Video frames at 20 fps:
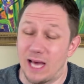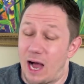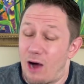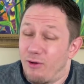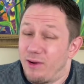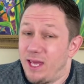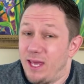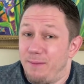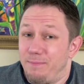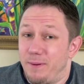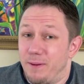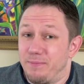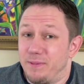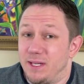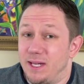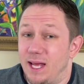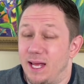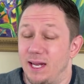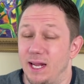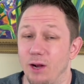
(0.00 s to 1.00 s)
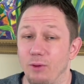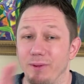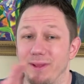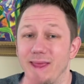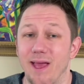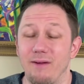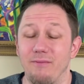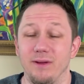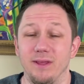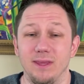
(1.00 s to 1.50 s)
I'll keep you up to date here with
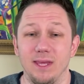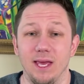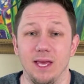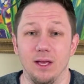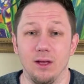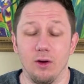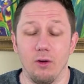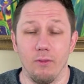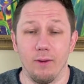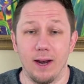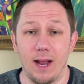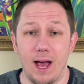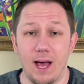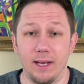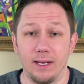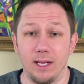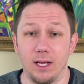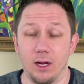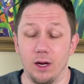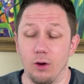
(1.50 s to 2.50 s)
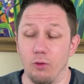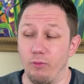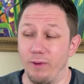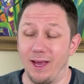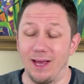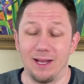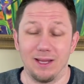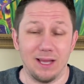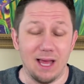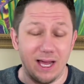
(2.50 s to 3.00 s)
everything going on here. We
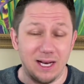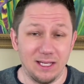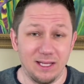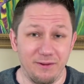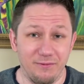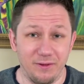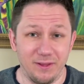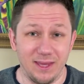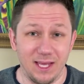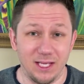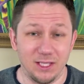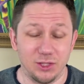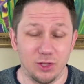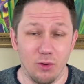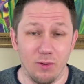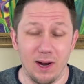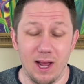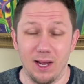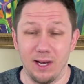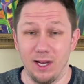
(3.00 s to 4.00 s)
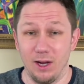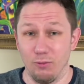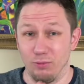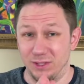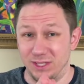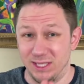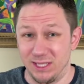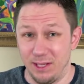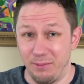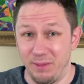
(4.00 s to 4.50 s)
got a lot of different things going on here with
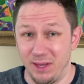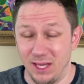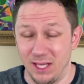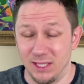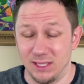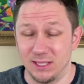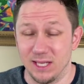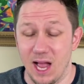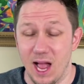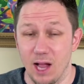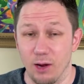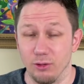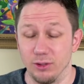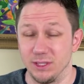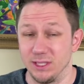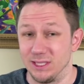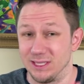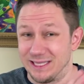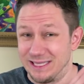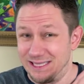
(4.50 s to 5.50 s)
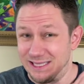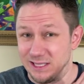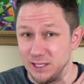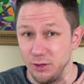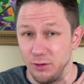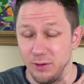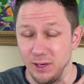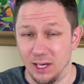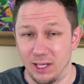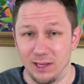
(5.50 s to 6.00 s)
stimulus. Congress is
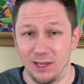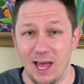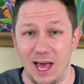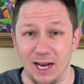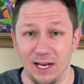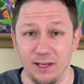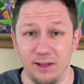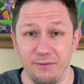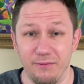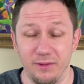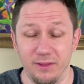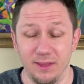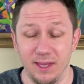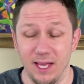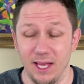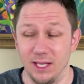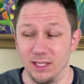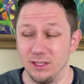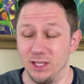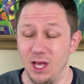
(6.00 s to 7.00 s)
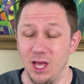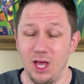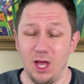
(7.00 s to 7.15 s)
considering a lot of different things.